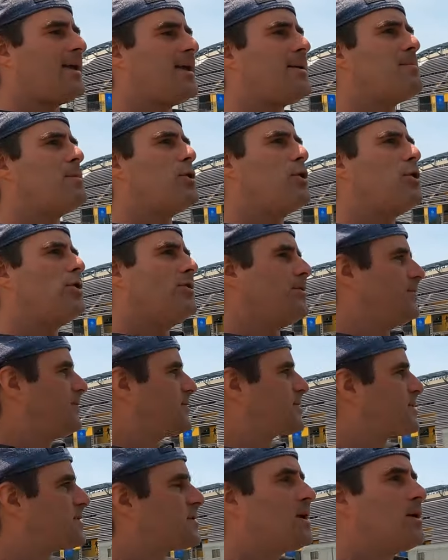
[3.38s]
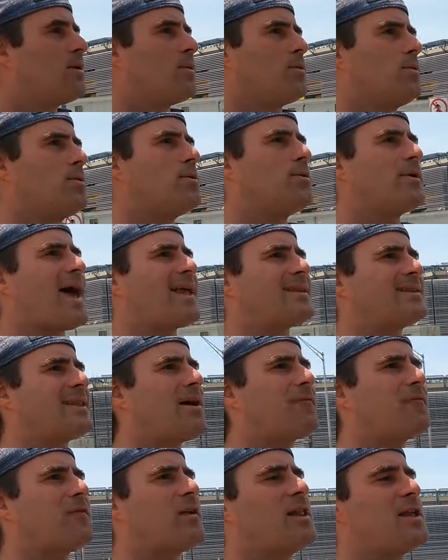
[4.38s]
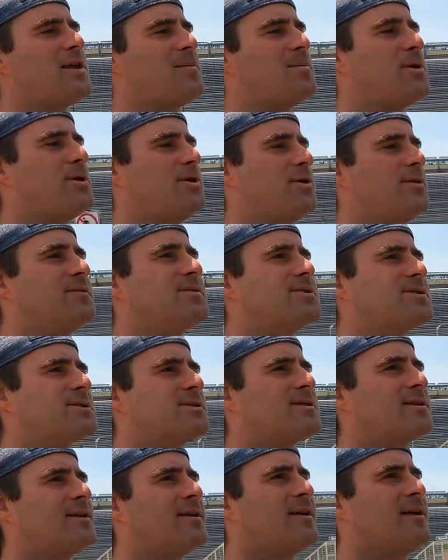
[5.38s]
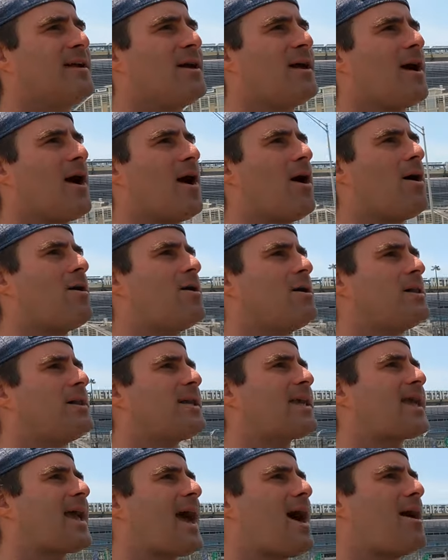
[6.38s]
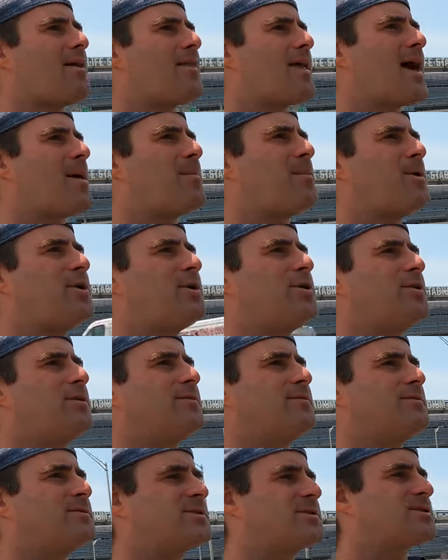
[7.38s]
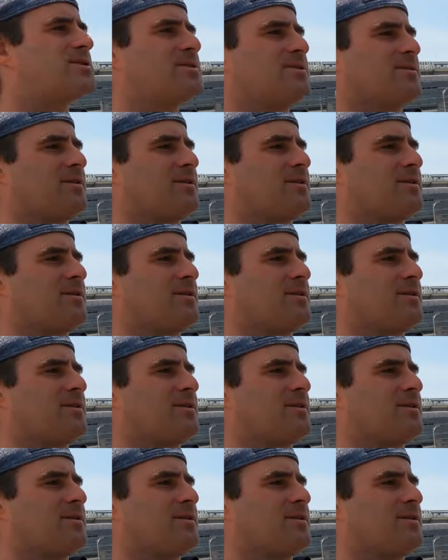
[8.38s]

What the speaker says: it moves. Ooh, that definitely moves. Holy cow, that moves.